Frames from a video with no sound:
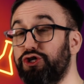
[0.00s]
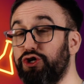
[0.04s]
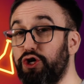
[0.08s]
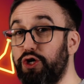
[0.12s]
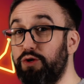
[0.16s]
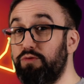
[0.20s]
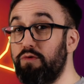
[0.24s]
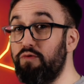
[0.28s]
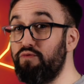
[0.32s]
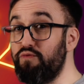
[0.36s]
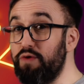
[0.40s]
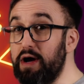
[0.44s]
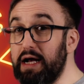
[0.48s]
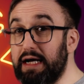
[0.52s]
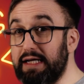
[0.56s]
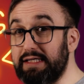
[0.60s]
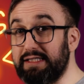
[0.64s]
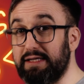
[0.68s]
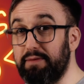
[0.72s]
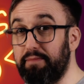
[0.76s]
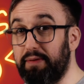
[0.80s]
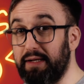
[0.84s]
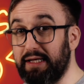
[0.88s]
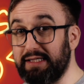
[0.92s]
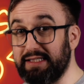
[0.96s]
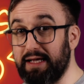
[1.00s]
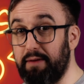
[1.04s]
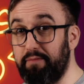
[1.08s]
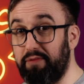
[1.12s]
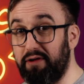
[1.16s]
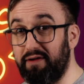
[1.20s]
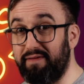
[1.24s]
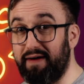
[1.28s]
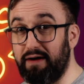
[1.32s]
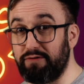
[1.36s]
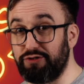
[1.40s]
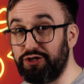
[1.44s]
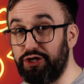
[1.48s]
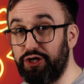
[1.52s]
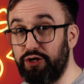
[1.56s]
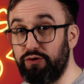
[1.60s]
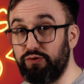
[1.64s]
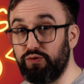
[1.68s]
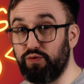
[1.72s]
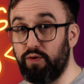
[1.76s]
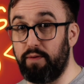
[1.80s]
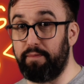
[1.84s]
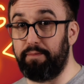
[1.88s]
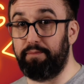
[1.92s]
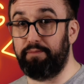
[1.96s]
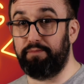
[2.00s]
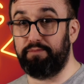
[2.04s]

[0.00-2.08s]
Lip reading: show you a really simple example of how to use one.